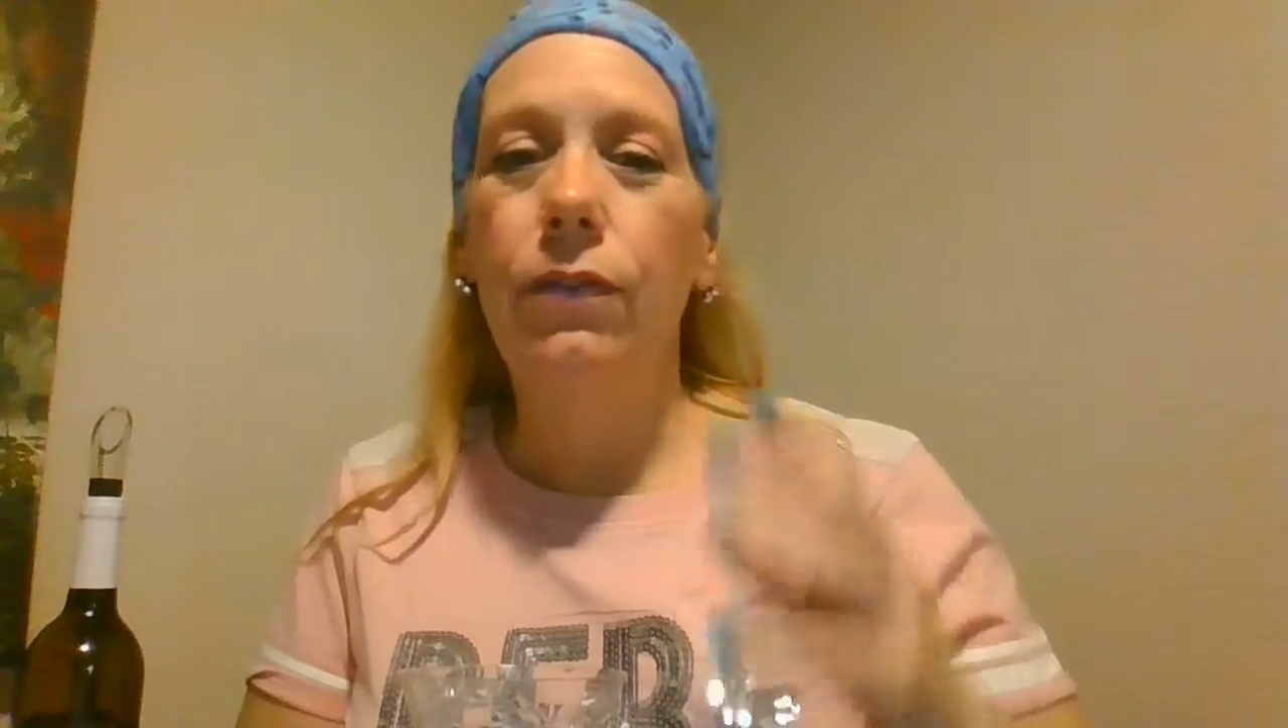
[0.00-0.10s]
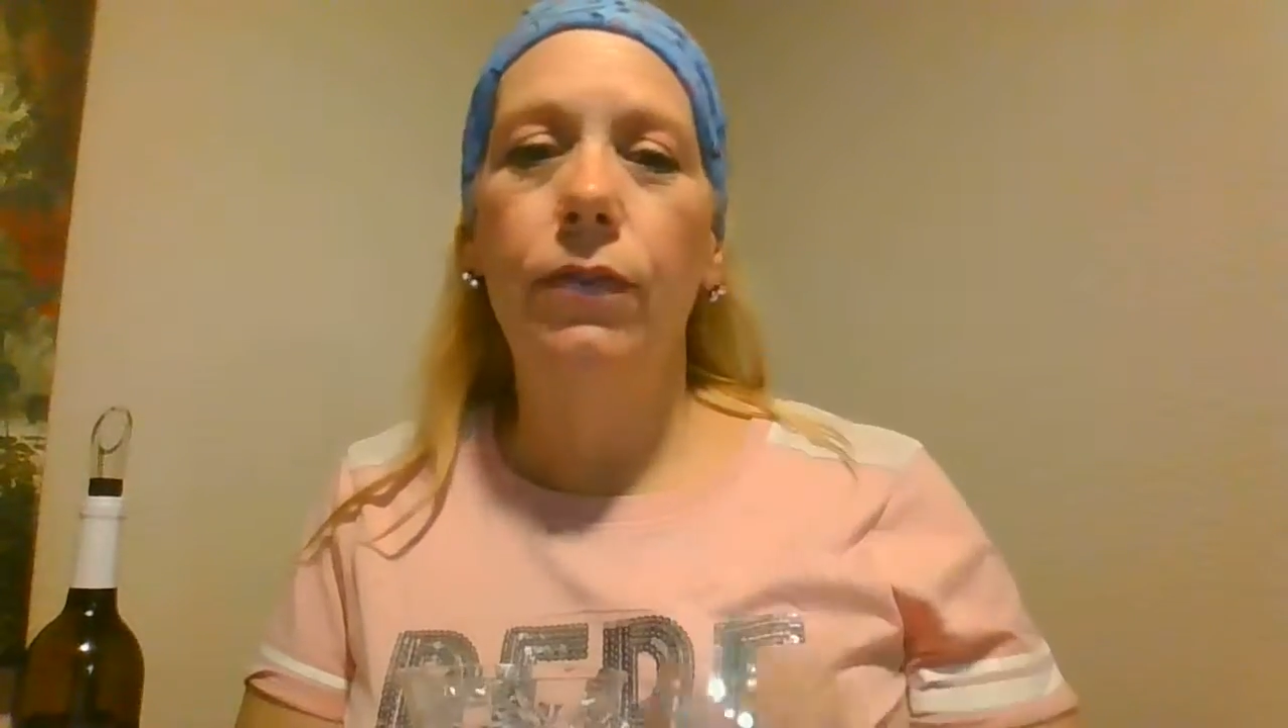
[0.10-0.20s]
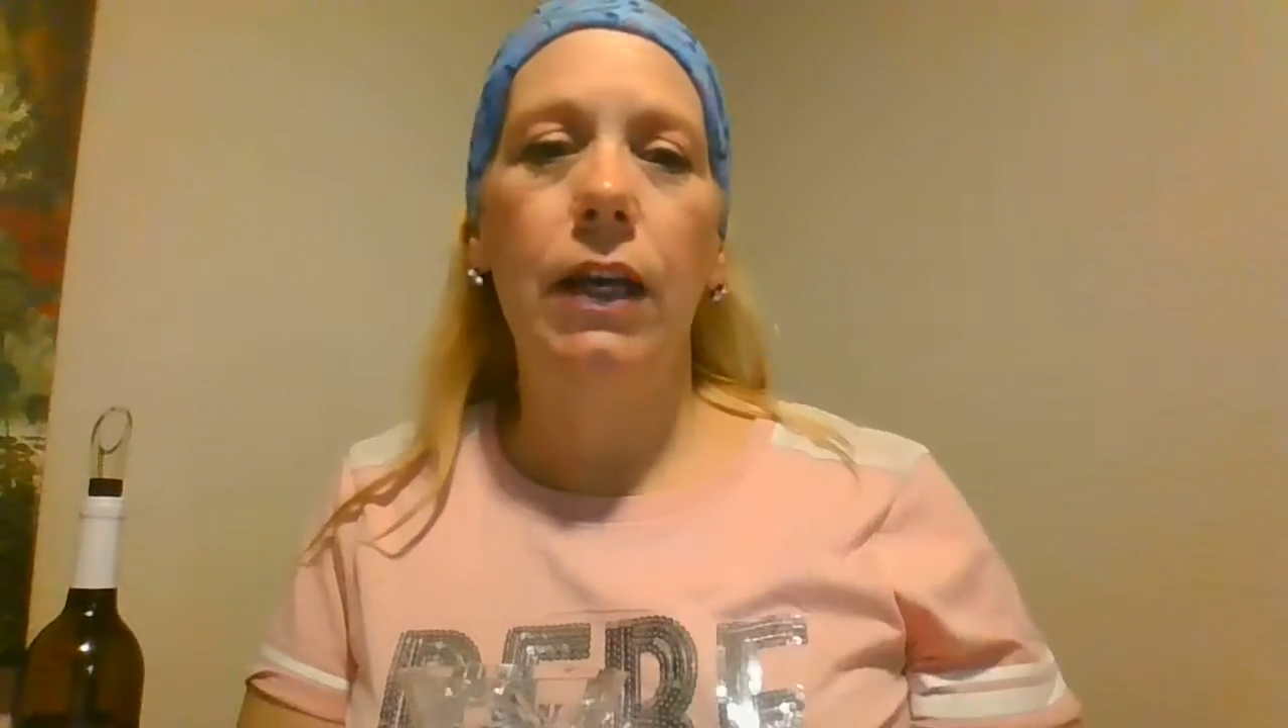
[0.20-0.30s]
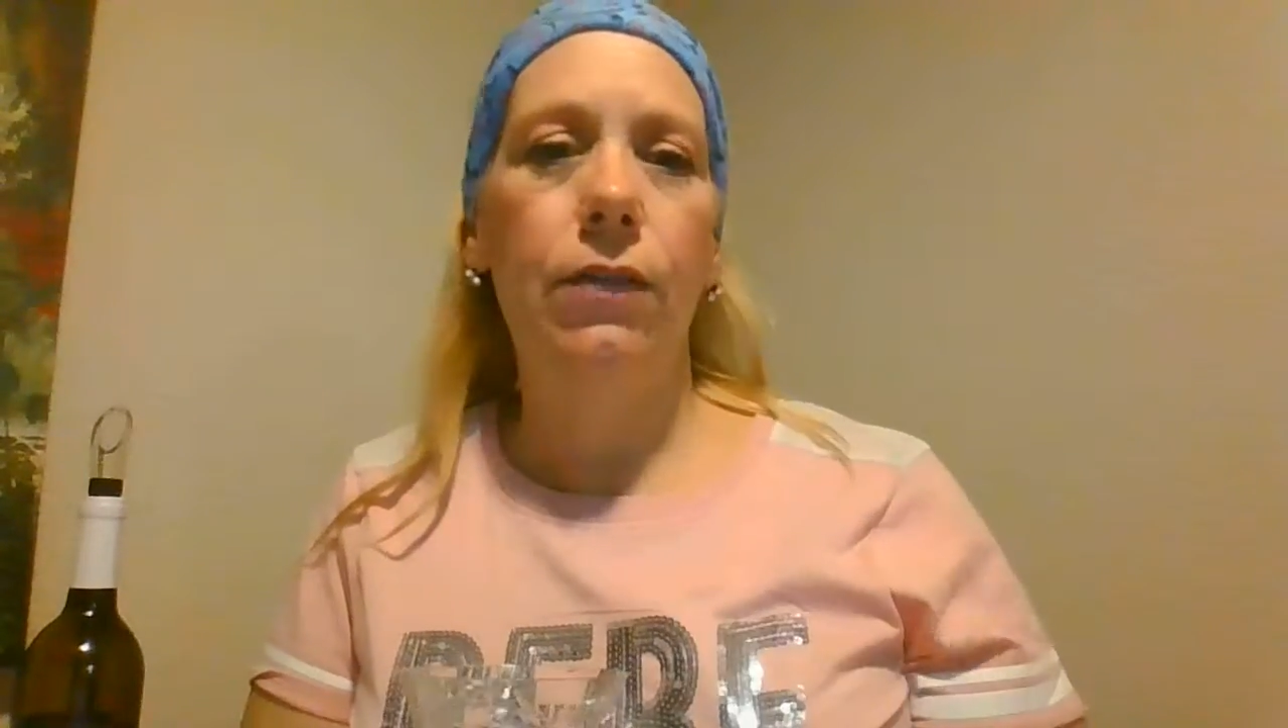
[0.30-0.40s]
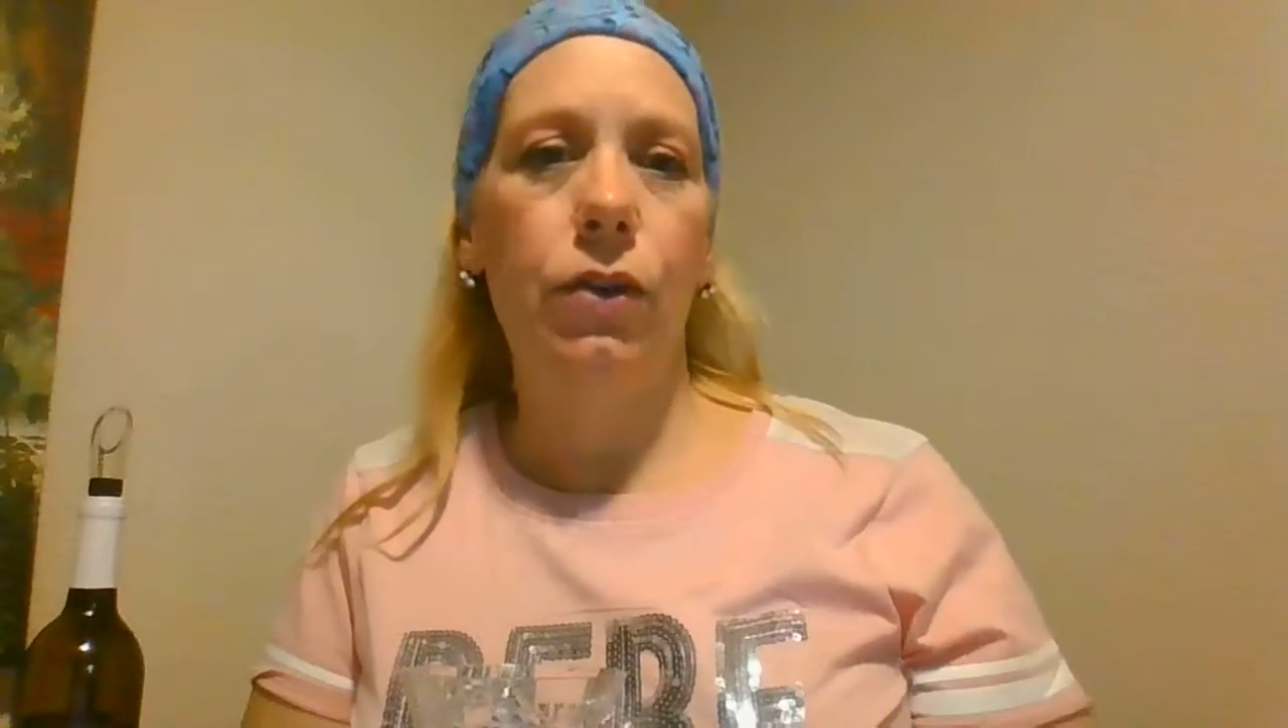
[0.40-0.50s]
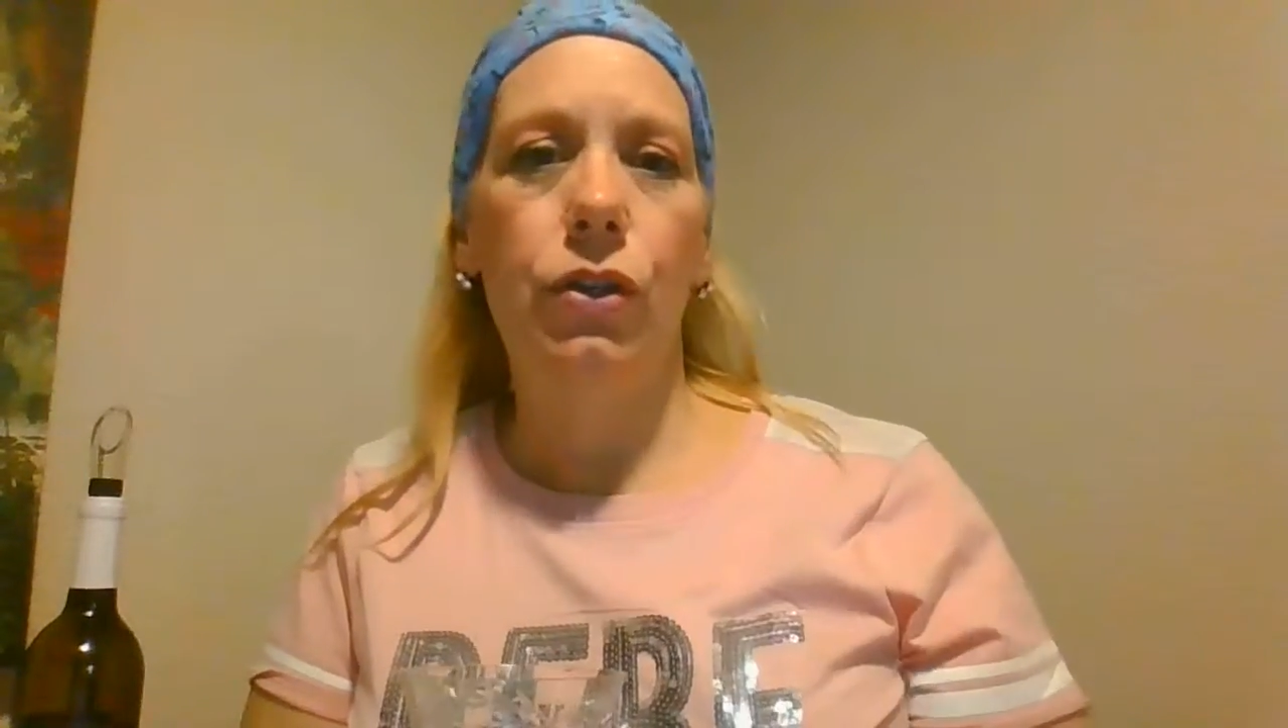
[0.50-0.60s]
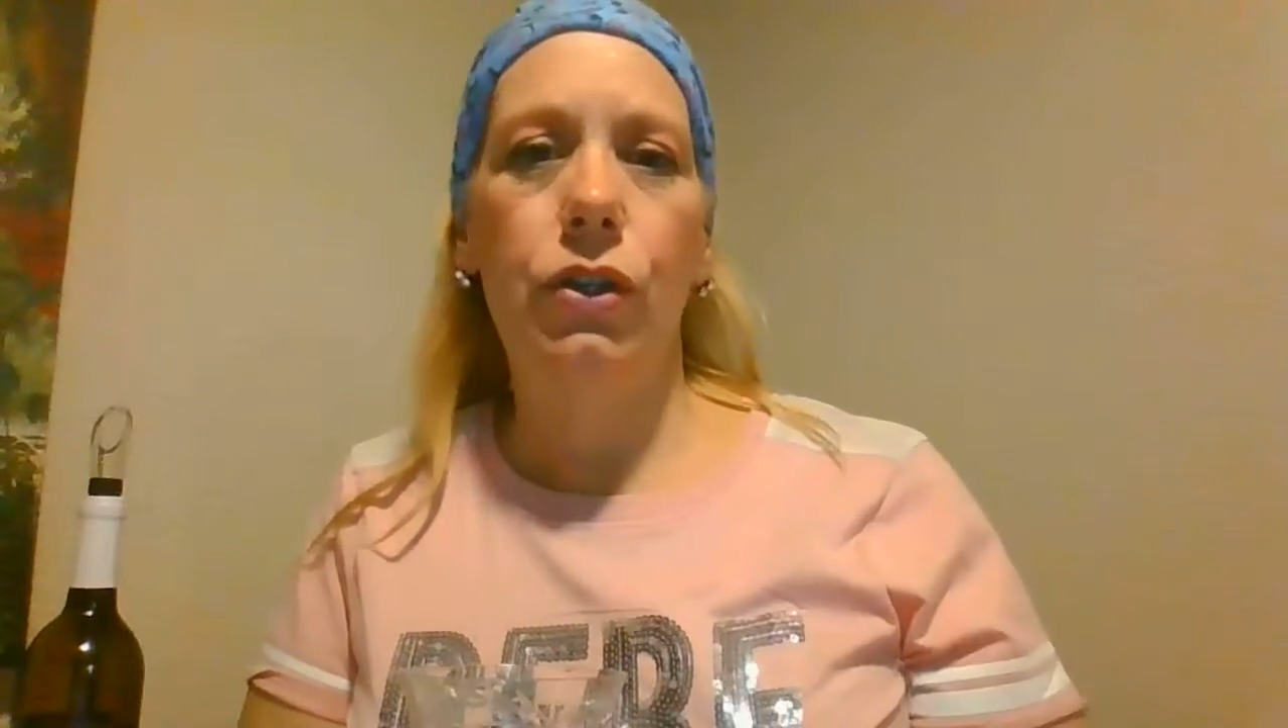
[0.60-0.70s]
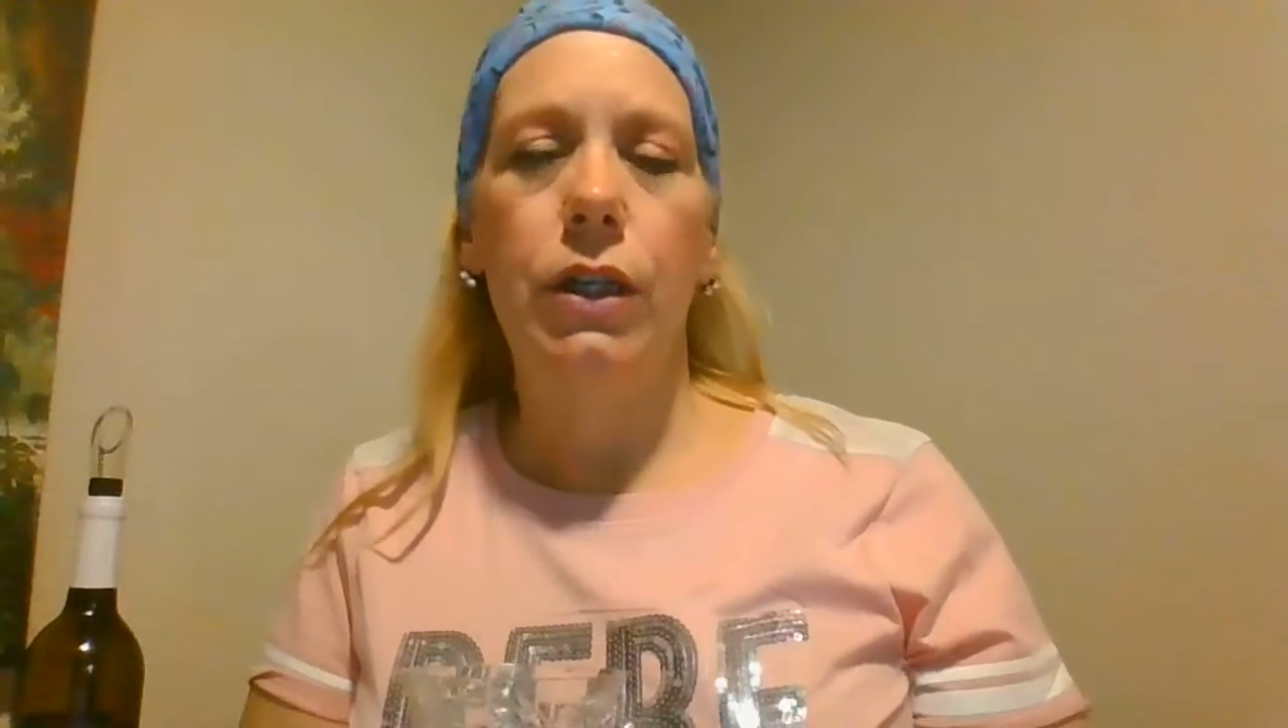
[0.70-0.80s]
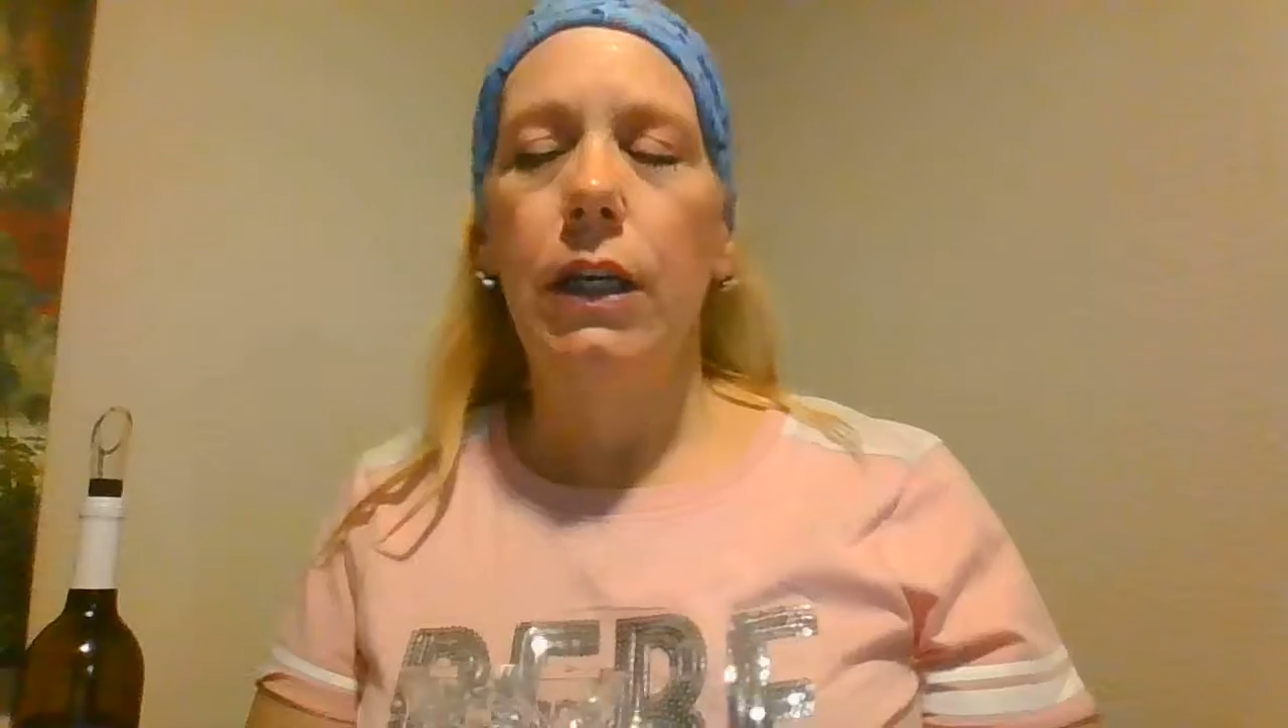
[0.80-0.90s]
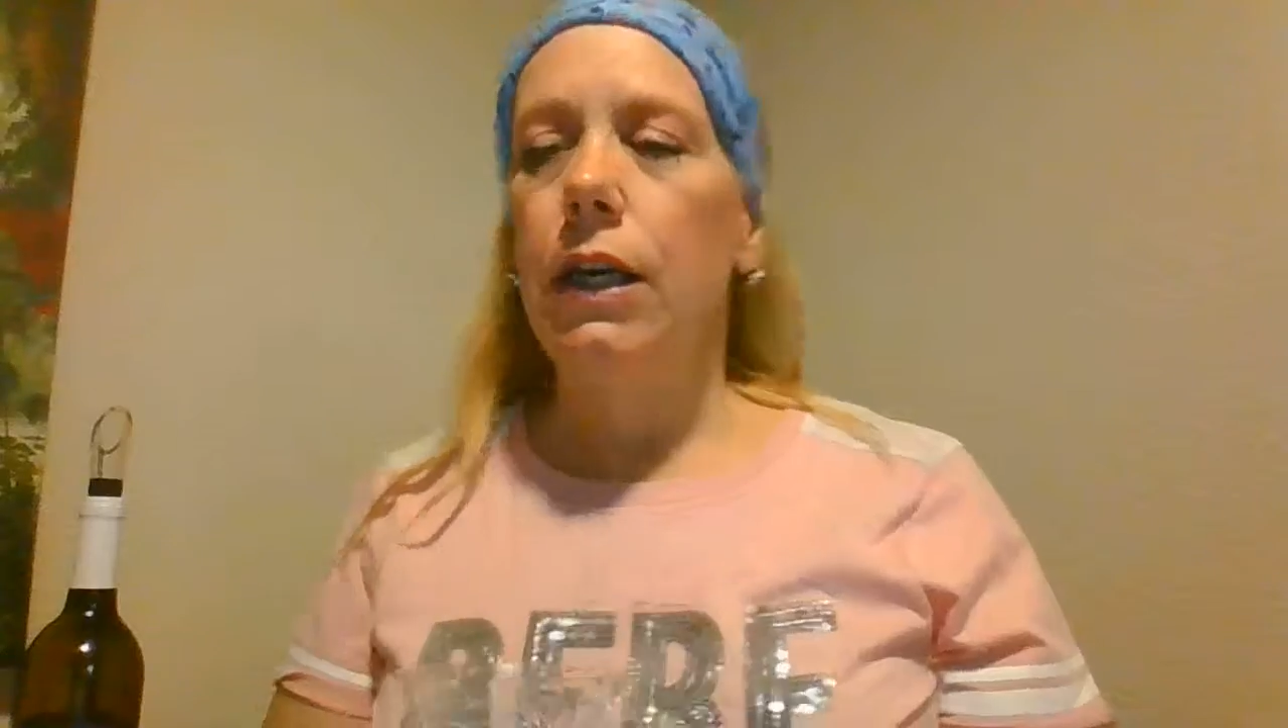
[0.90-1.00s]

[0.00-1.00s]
flavors.